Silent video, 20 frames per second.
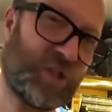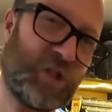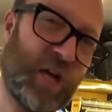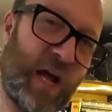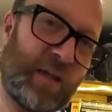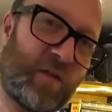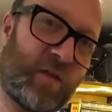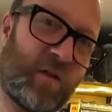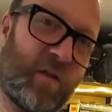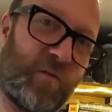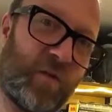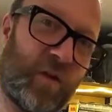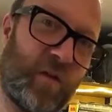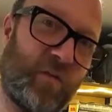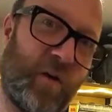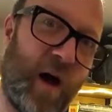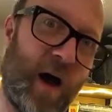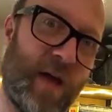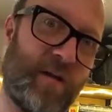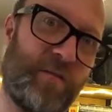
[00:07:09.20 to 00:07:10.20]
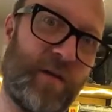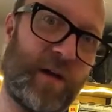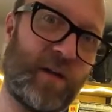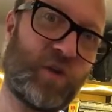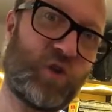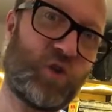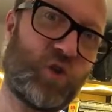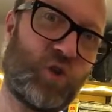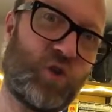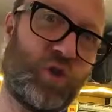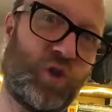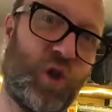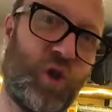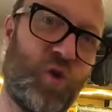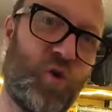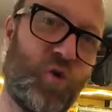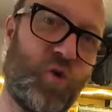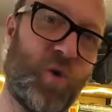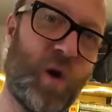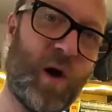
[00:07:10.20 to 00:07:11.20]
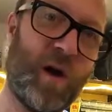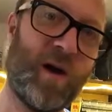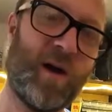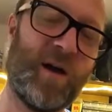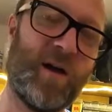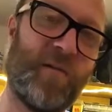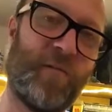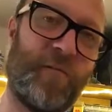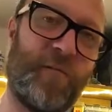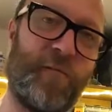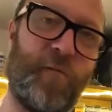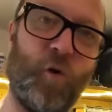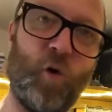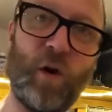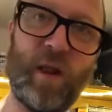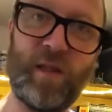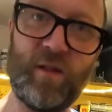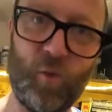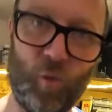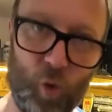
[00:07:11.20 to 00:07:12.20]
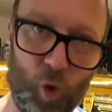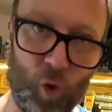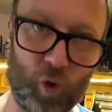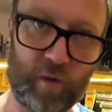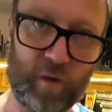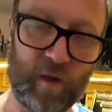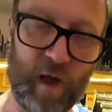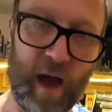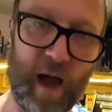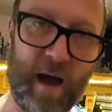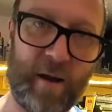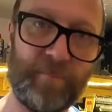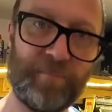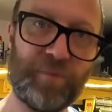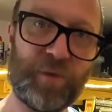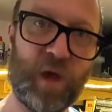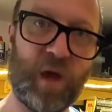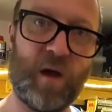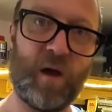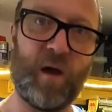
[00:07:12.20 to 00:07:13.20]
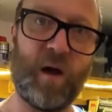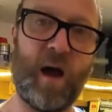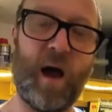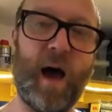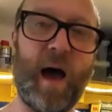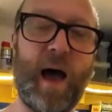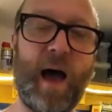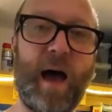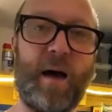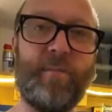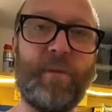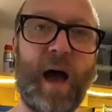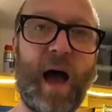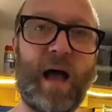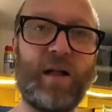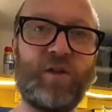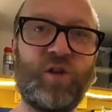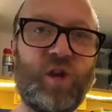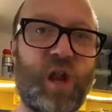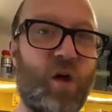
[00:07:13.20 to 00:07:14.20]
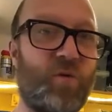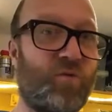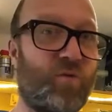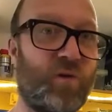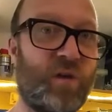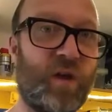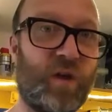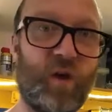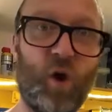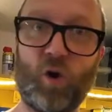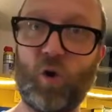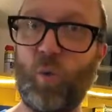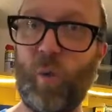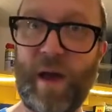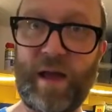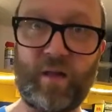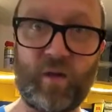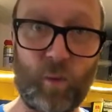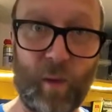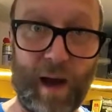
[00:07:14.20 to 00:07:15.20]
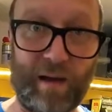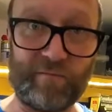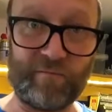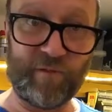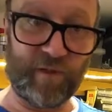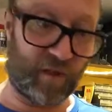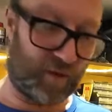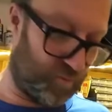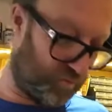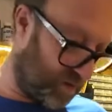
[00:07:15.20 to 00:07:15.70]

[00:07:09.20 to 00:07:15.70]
chance of surviving should you fall in the water, and you know, you got to wait around for some